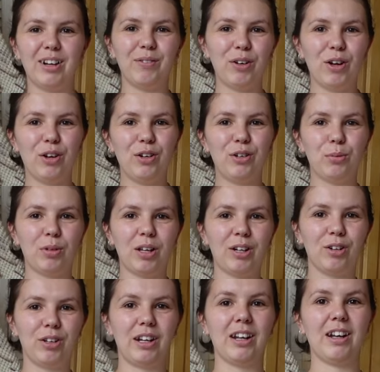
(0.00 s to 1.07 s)
and I'm not one hundred
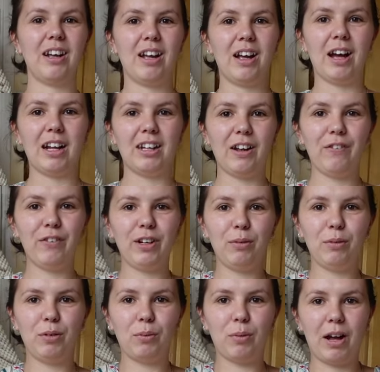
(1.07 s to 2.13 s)
percent on it. I definitely
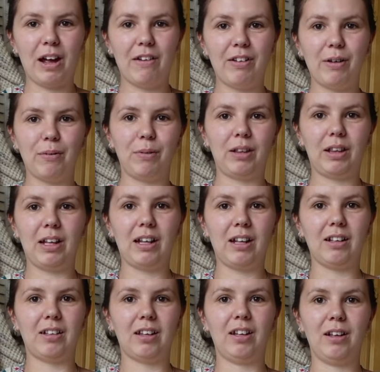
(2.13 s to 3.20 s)
wouldn't wear it with
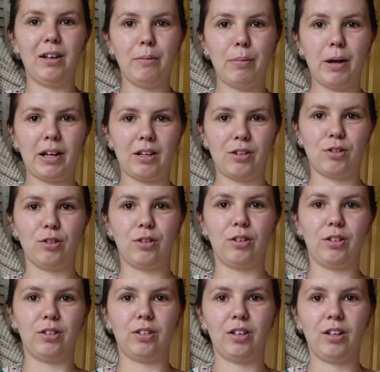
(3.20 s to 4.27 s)
these baggy
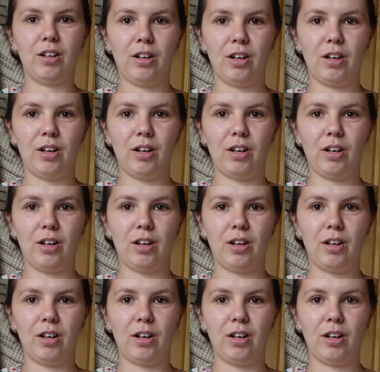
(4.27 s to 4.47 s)
shorts.